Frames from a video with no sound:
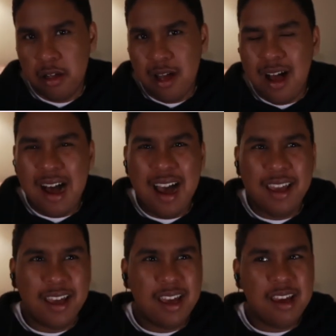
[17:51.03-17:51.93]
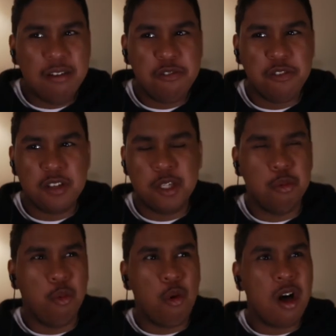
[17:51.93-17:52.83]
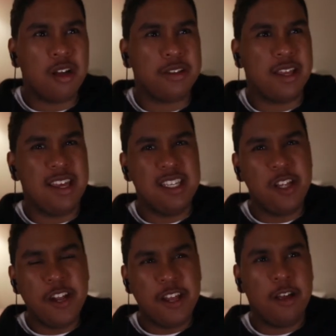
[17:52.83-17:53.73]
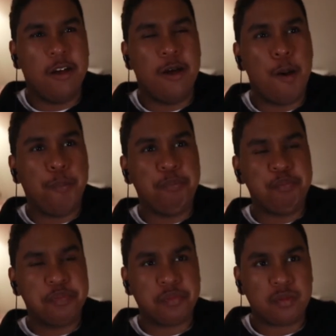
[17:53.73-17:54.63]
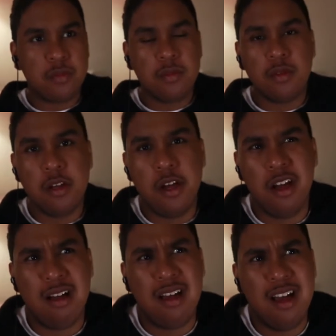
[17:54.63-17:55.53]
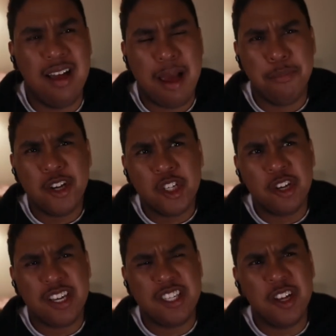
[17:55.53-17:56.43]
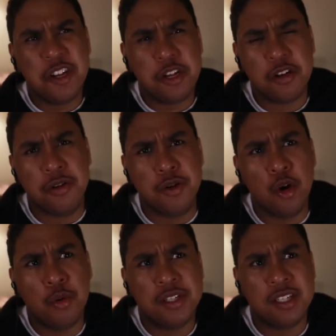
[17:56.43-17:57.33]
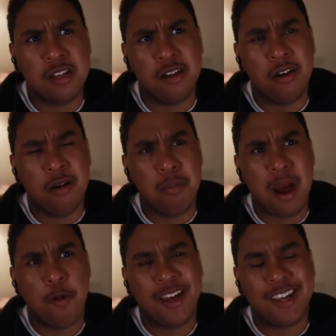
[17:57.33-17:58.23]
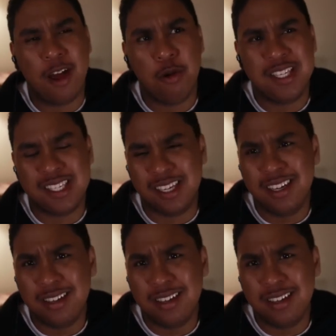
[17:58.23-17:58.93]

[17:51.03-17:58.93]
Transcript: High F? It's what? It's not, I'm not sure. It's not the notes Mariah Carey sing.